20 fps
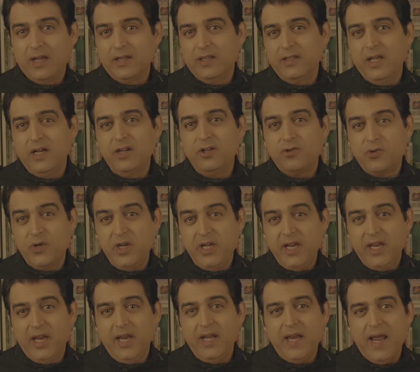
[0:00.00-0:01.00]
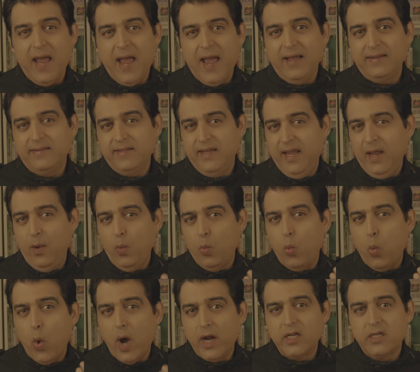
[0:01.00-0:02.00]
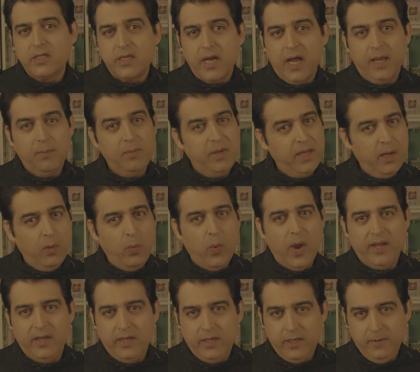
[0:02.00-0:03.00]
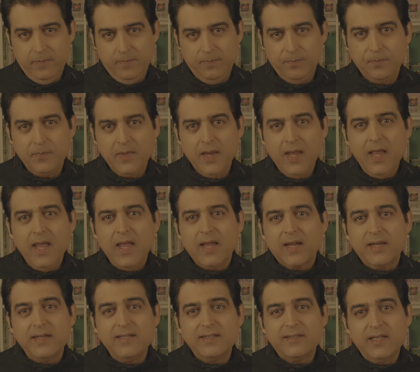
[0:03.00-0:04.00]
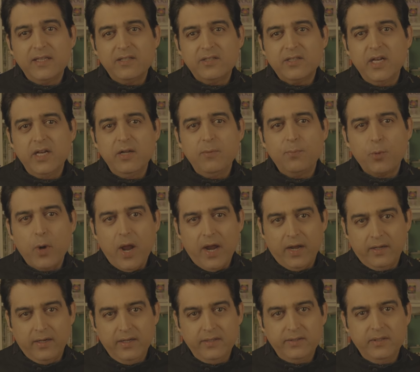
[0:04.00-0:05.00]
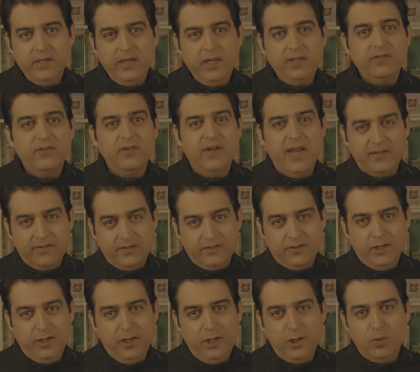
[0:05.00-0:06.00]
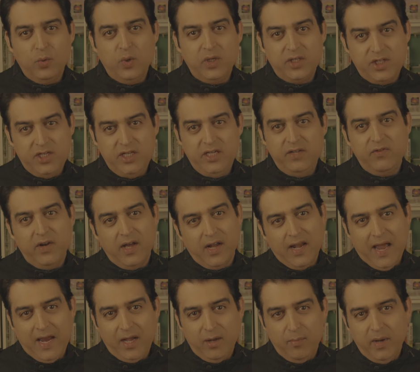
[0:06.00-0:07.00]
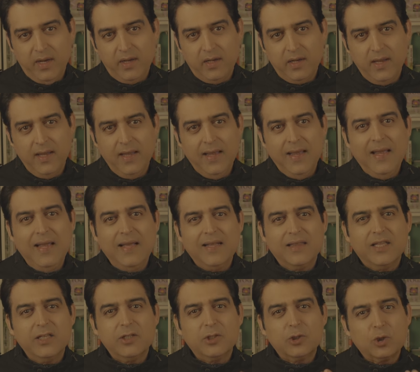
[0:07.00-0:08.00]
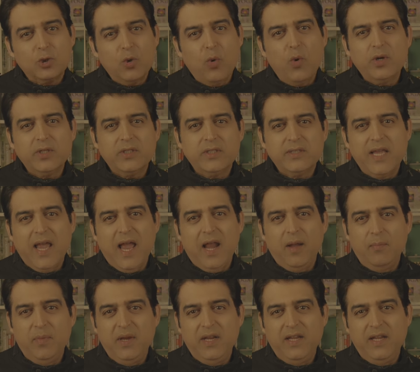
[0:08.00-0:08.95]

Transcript: rather than treating it as a one time event. Consistent practice is necessary to achieve alignment the source can